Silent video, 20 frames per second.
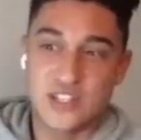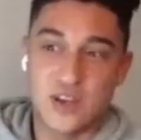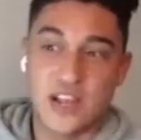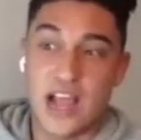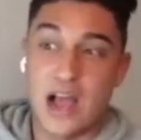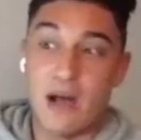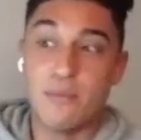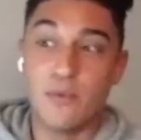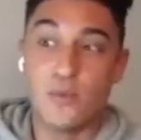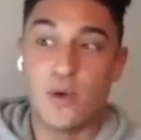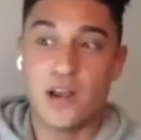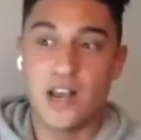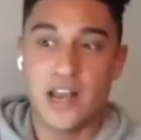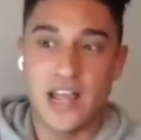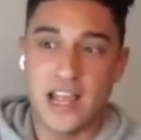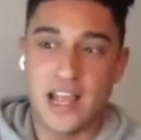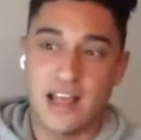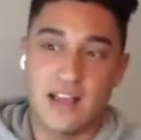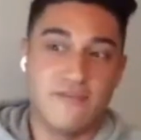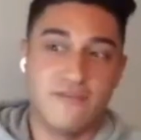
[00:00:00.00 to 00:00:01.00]
like I'm the one
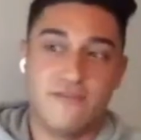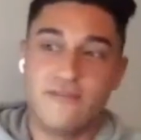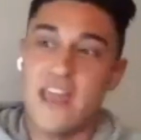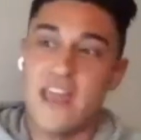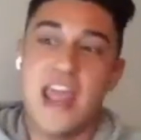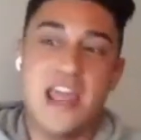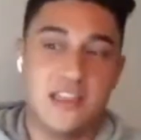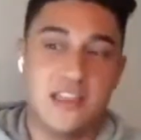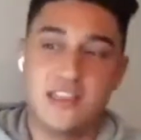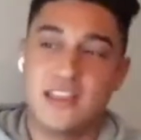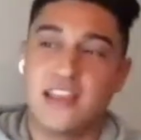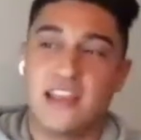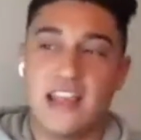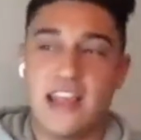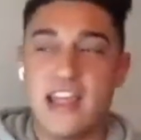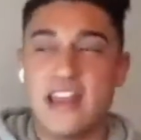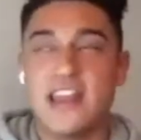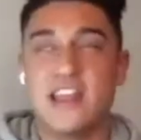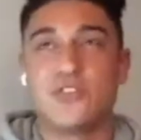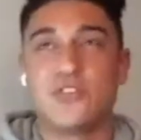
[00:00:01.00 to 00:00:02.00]
like eighth
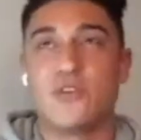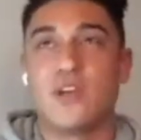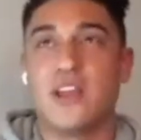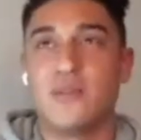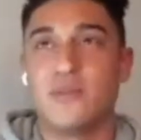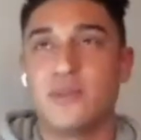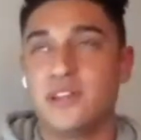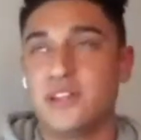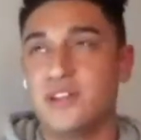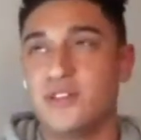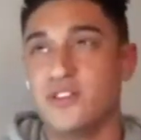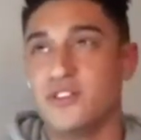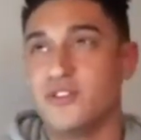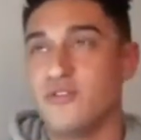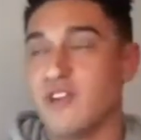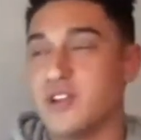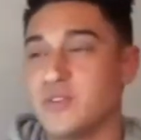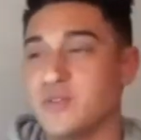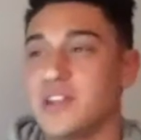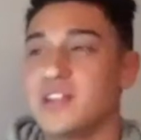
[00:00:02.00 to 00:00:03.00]
grade. What year do you
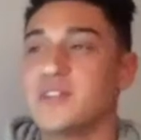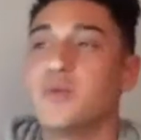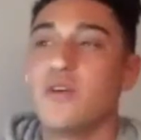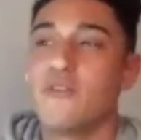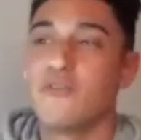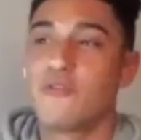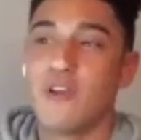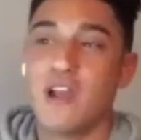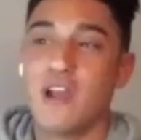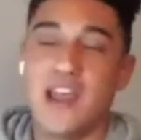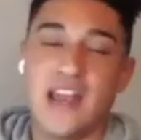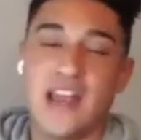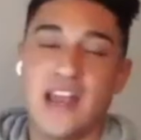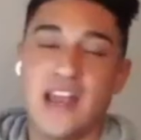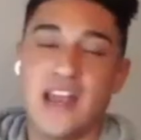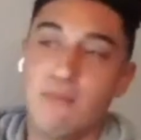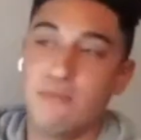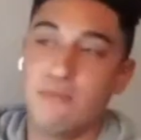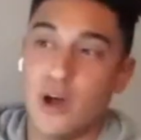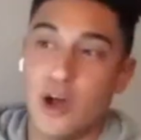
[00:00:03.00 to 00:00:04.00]
graduate? 12th grade.
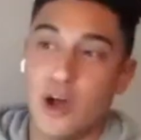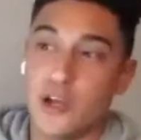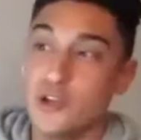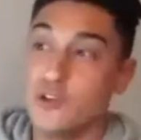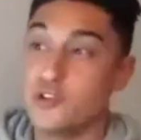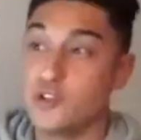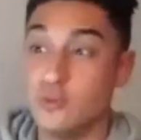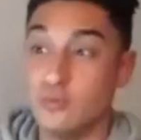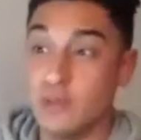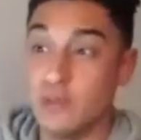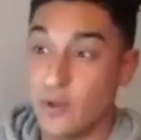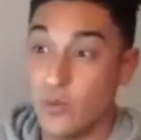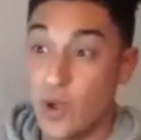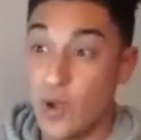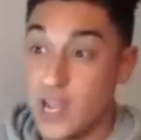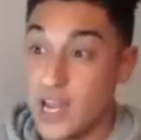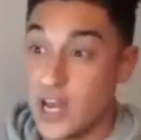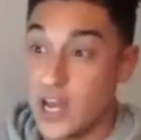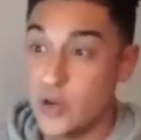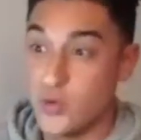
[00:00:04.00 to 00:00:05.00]
I'm on YouTube. Like, what
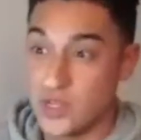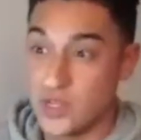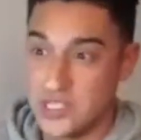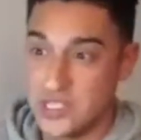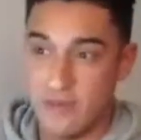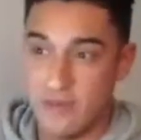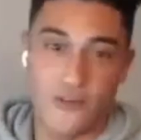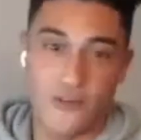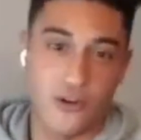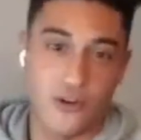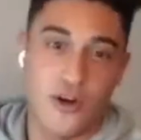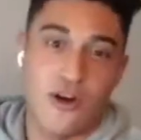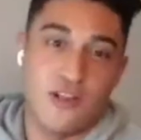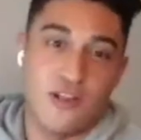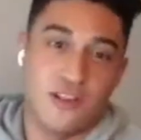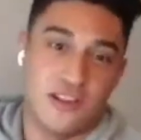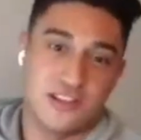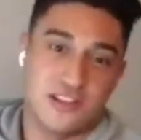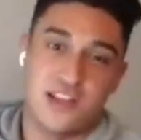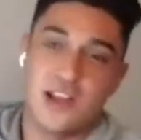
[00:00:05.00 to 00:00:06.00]
can I do except for
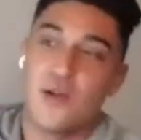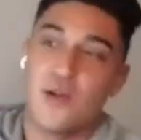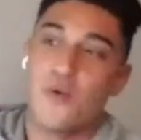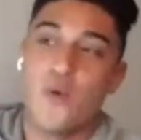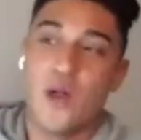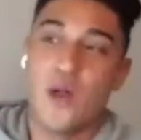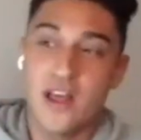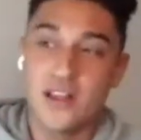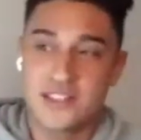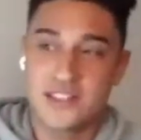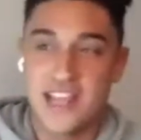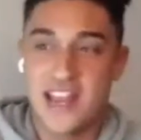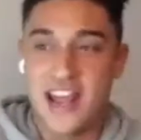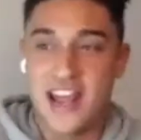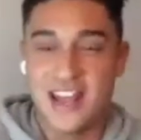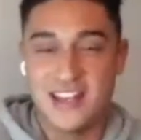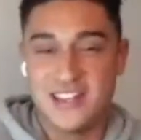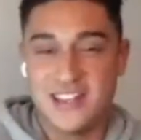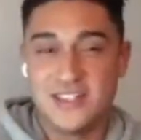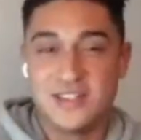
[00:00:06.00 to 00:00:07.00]
college? Like, what else can
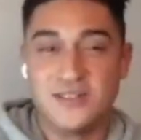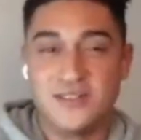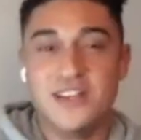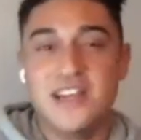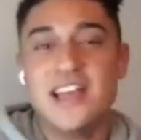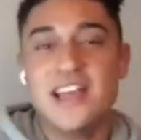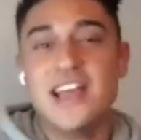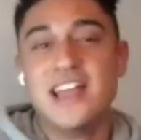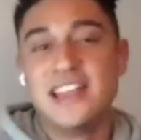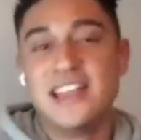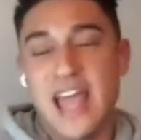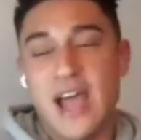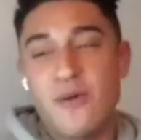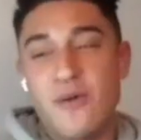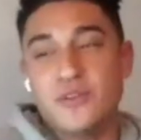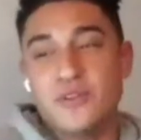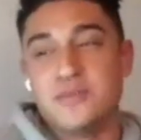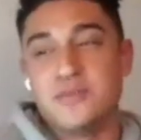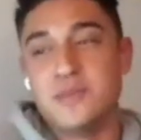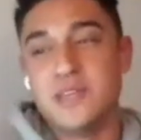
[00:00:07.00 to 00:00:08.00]
I do? That
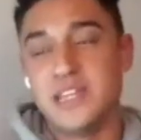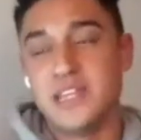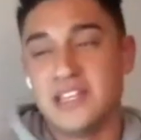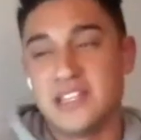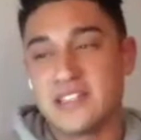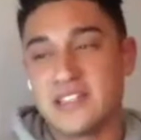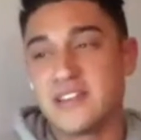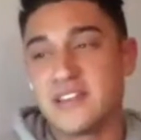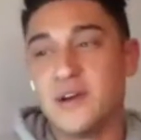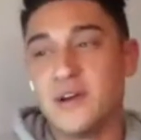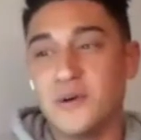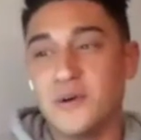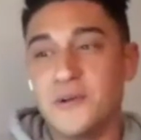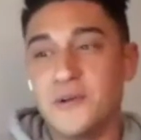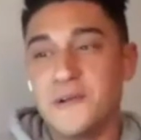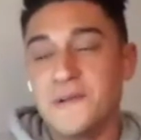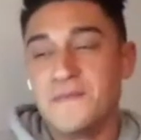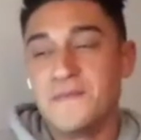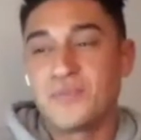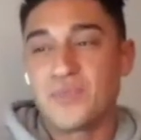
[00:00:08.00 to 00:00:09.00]
was me. So
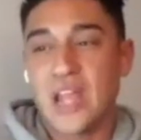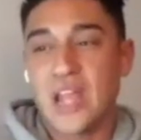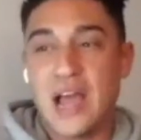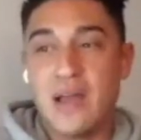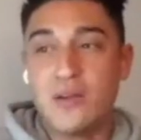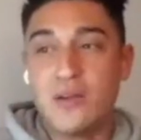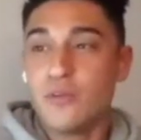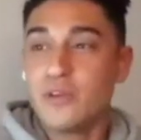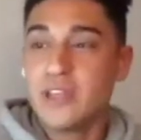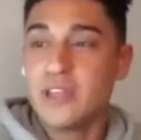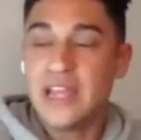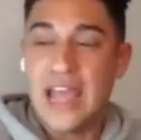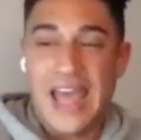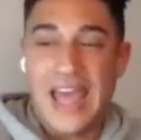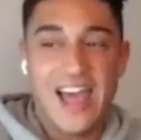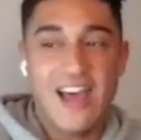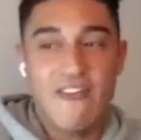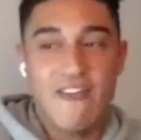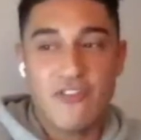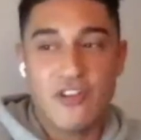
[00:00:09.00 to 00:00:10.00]
I don't really
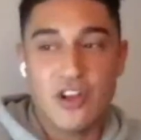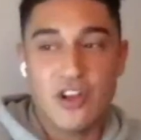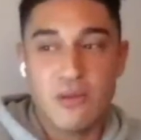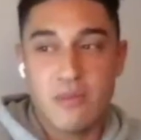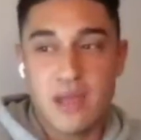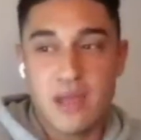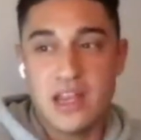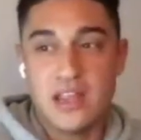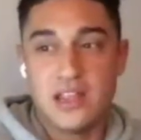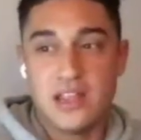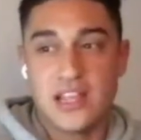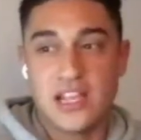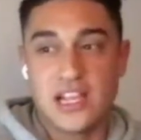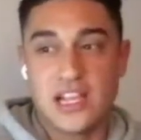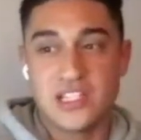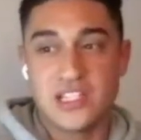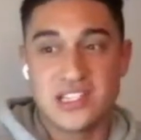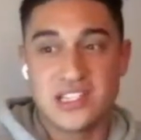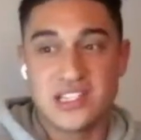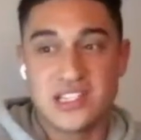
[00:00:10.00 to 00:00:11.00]
have very many like
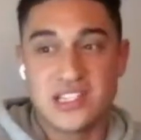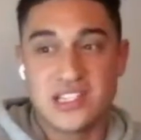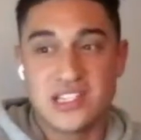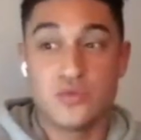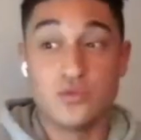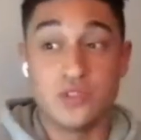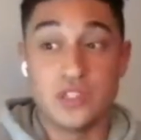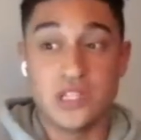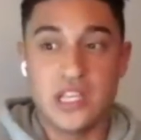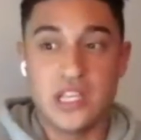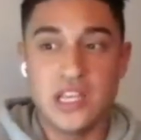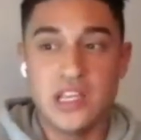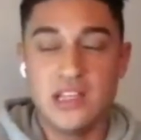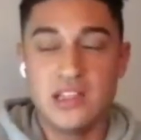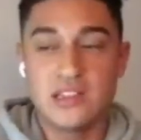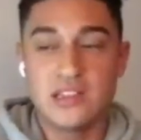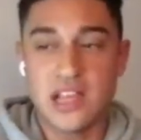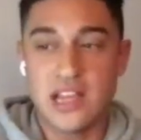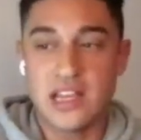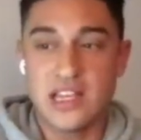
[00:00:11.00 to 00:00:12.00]
success
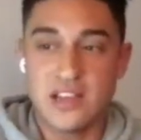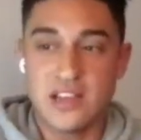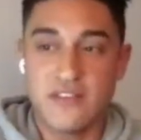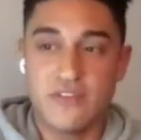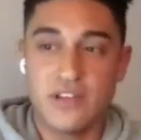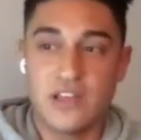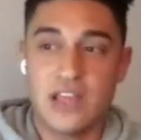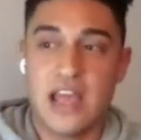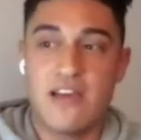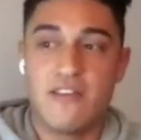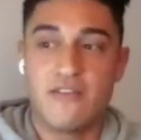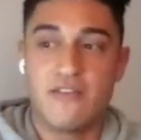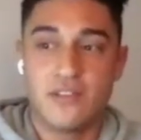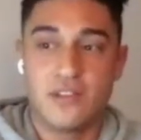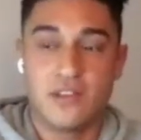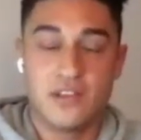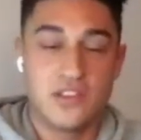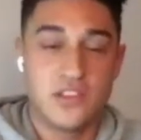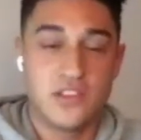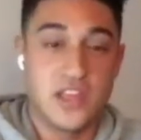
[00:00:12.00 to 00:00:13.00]
routines. I definitely have
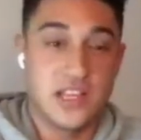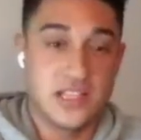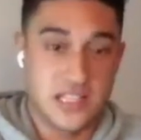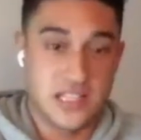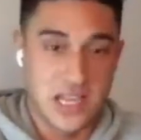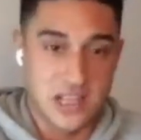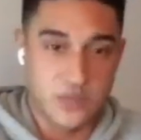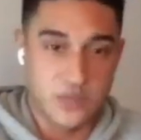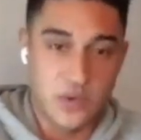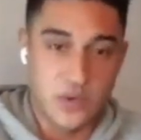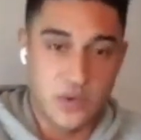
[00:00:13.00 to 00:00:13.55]
things like what